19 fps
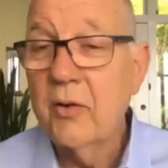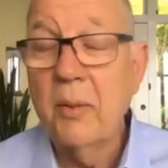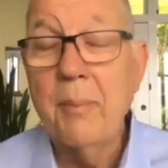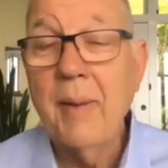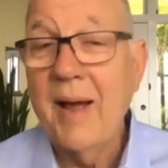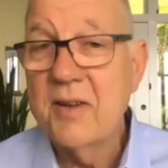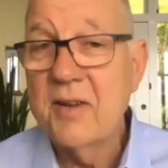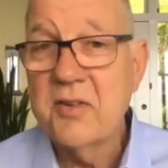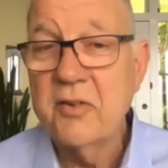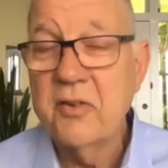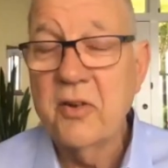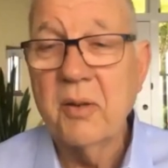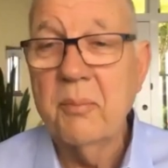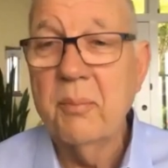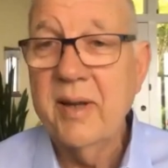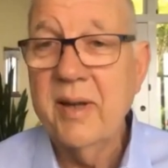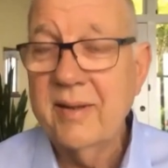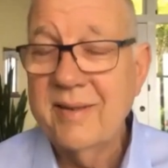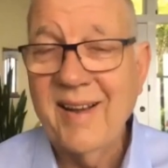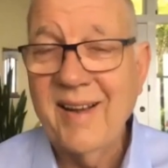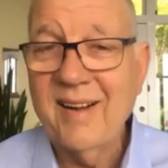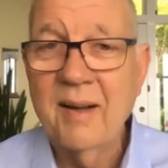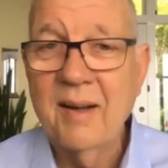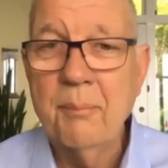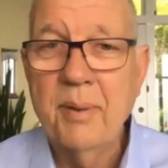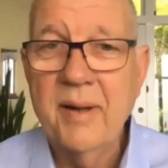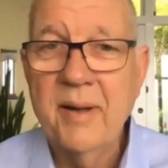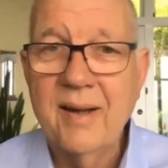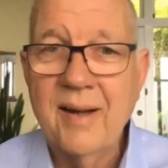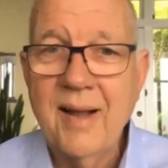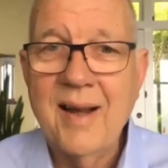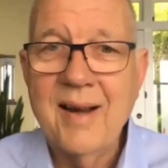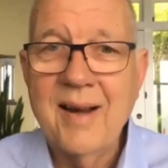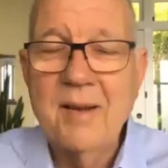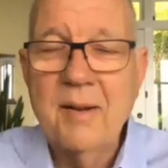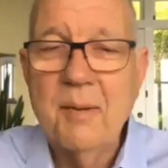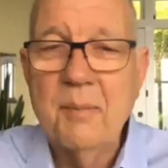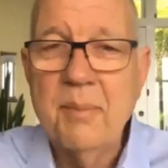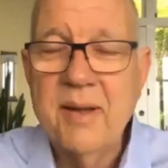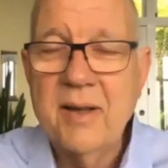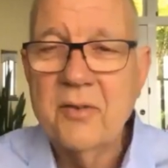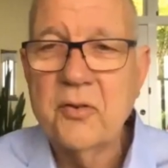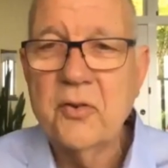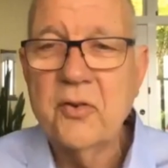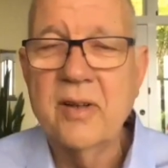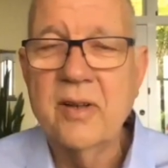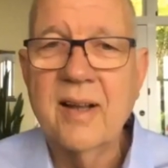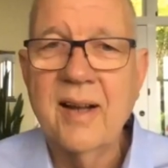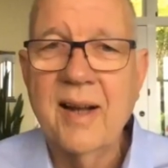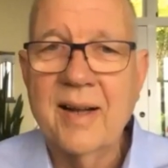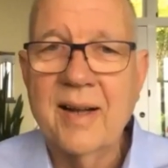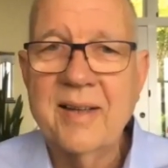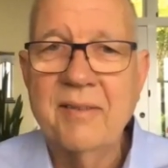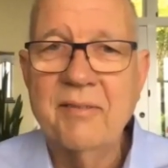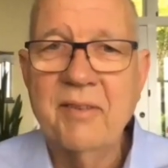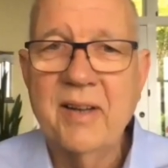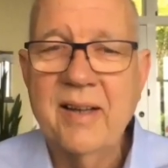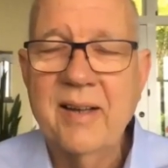imagine you could be a tech company and not be interested in connecting. I